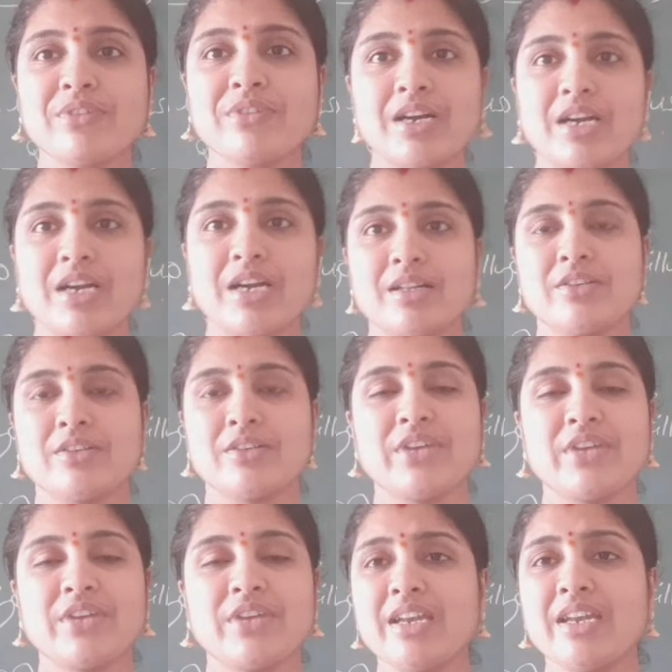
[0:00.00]
curd. We are
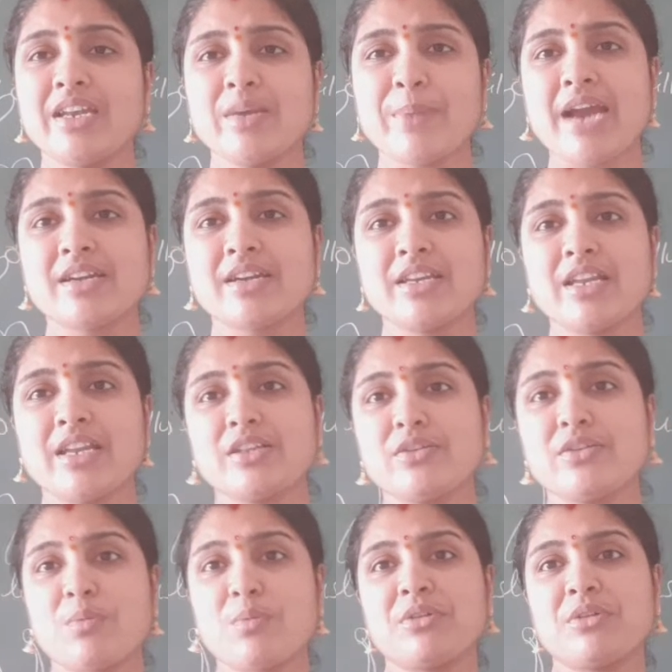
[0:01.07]
eating bacteria in the
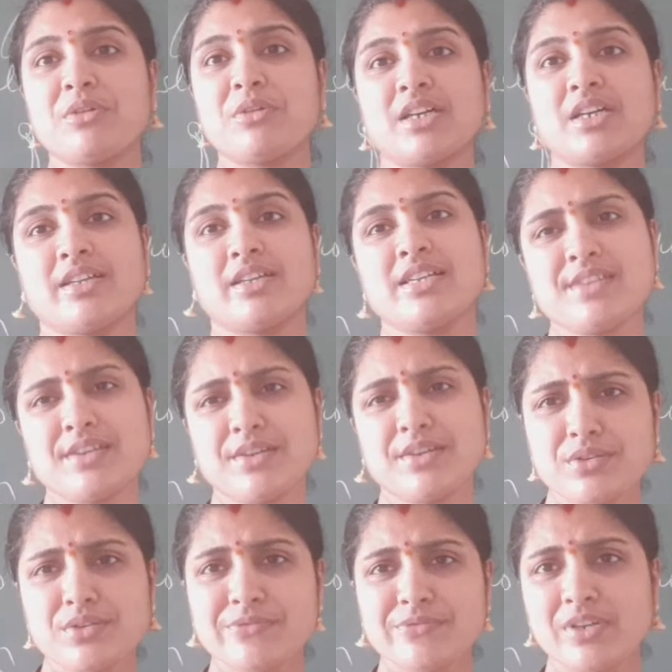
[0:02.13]
form of curd. Is it
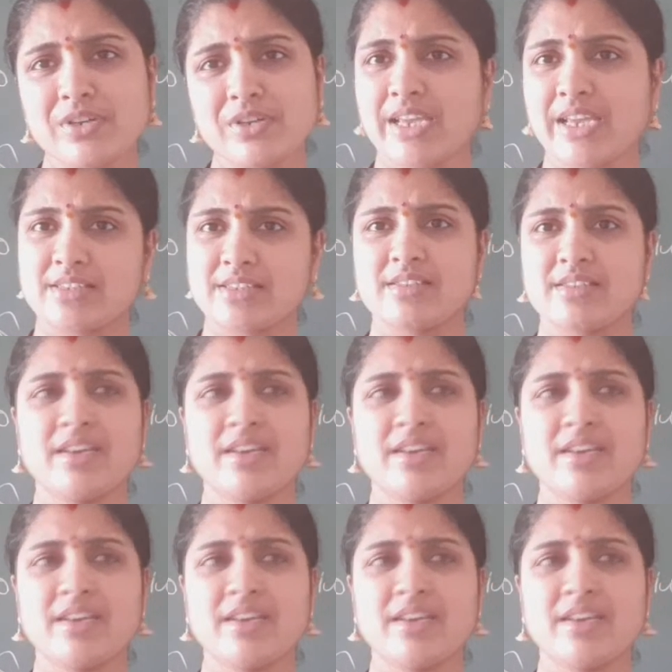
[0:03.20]
useful? Yes.